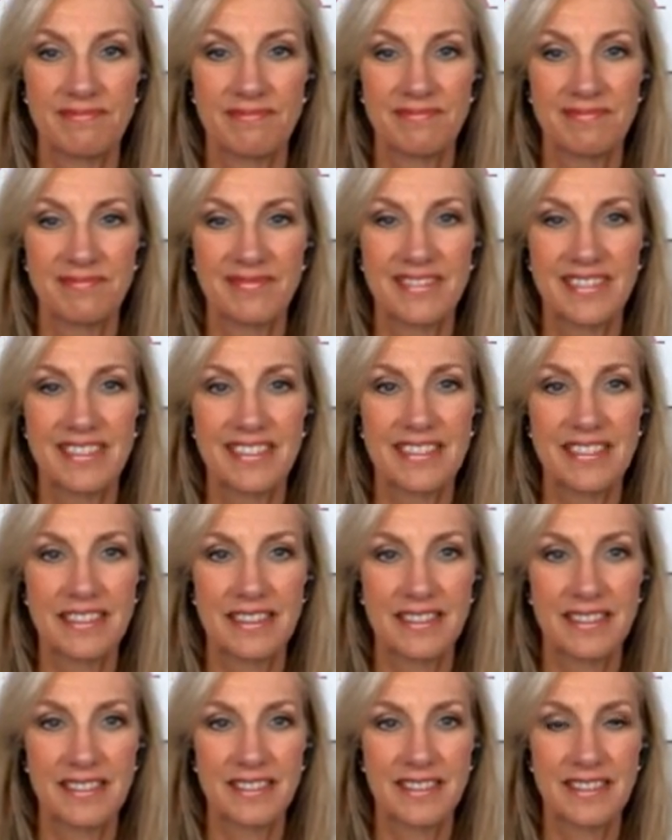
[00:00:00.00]

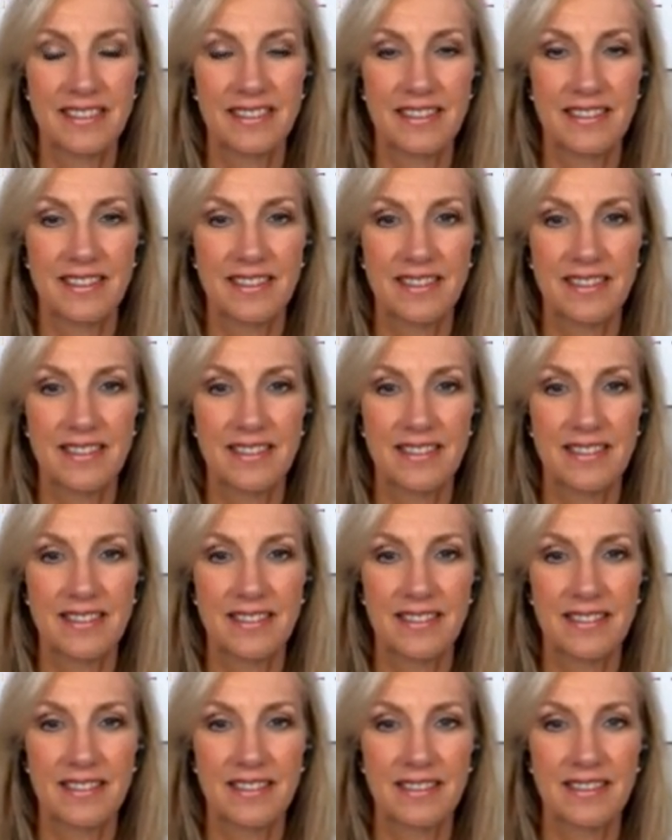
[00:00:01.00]

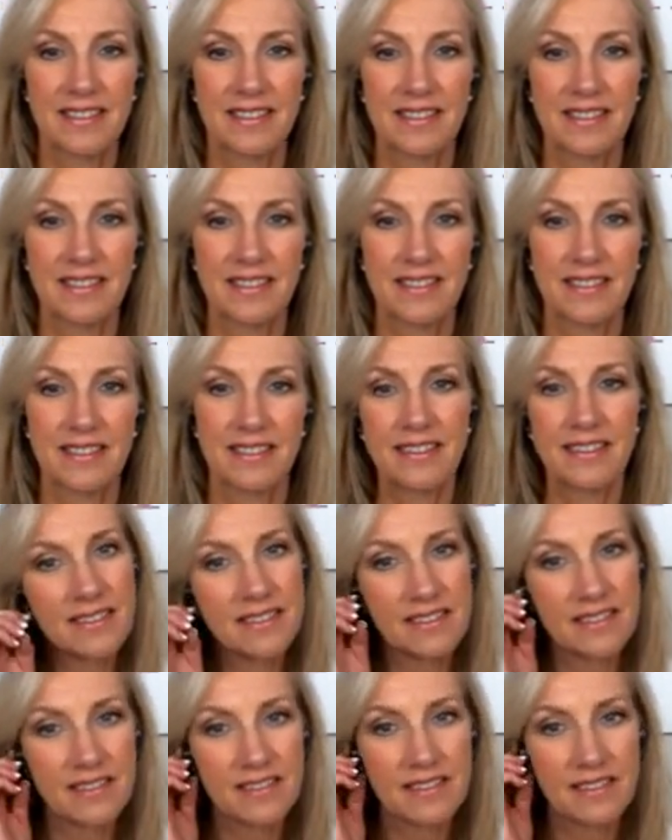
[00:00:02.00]

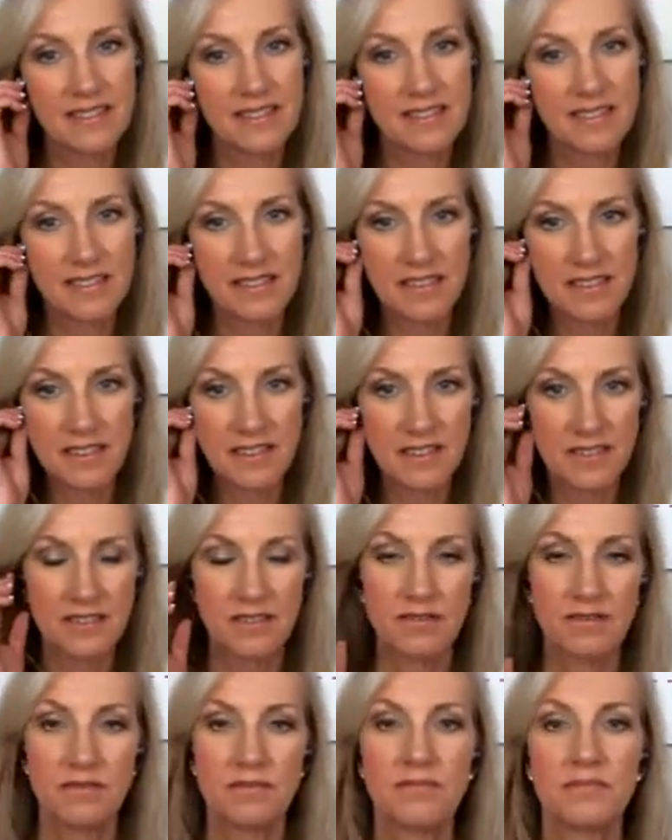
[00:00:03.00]

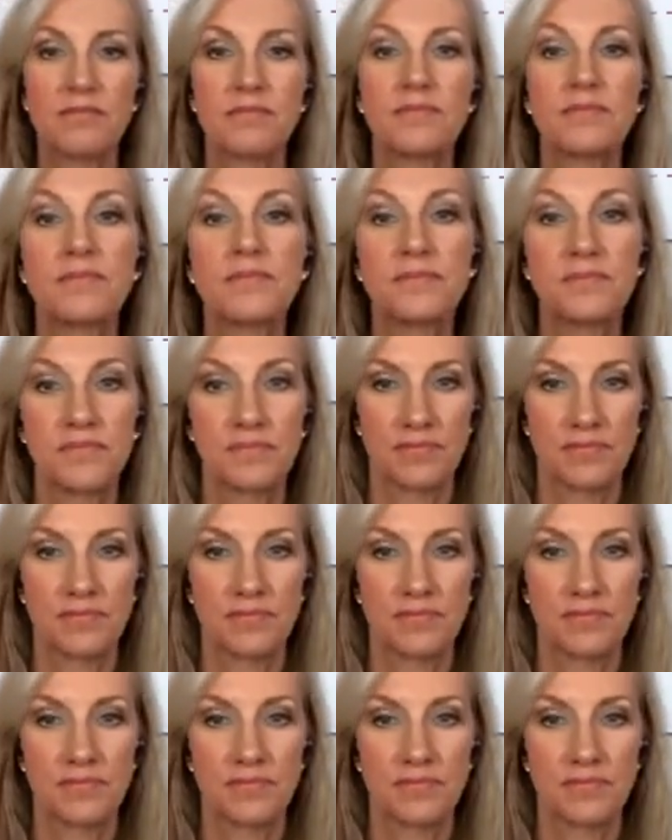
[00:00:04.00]
(not speaking)